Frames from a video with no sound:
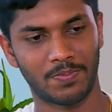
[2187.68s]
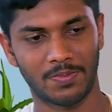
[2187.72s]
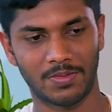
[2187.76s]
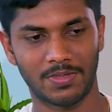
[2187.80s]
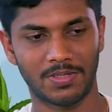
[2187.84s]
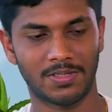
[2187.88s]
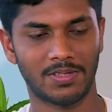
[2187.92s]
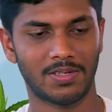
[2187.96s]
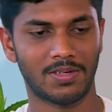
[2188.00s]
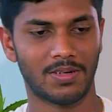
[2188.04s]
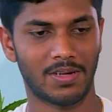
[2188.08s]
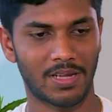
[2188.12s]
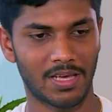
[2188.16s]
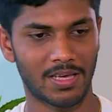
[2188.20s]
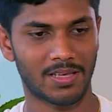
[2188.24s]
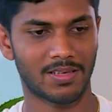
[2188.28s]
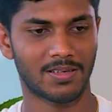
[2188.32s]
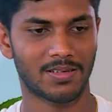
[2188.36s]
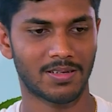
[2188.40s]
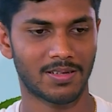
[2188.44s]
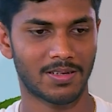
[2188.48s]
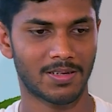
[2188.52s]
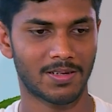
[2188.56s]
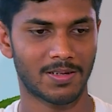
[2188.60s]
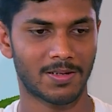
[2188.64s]

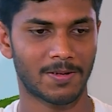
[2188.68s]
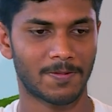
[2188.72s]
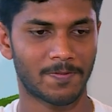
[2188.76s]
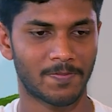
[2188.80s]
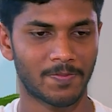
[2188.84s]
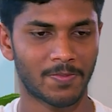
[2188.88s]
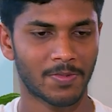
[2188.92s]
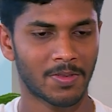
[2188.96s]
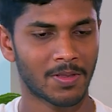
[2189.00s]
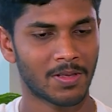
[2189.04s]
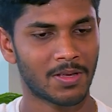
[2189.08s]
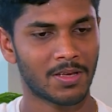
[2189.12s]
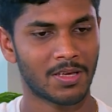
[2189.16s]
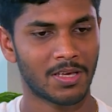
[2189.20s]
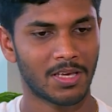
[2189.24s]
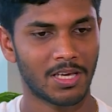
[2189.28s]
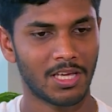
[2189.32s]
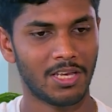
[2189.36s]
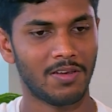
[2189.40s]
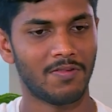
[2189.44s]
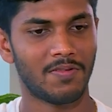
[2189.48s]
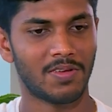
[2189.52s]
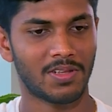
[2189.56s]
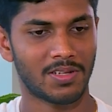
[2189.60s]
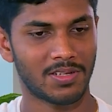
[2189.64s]
like
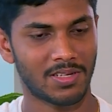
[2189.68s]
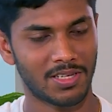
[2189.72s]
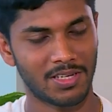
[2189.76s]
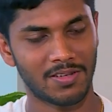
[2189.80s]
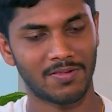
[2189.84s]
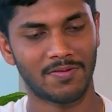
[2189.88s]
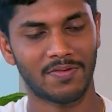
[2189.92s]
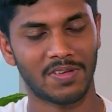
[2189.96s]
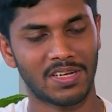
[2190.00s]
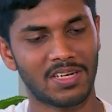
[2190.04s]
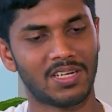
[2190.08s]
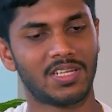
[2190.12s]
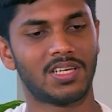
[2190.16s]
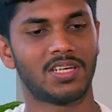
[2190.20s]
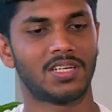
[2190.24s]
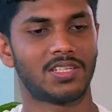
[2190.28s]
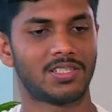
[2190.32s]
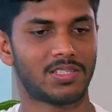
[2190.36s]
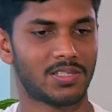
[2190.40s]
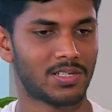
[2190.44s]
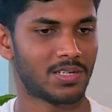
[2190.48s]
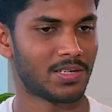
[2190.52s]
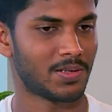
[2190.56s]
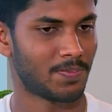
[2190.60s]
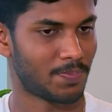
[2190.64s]

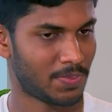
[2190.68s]
inventors,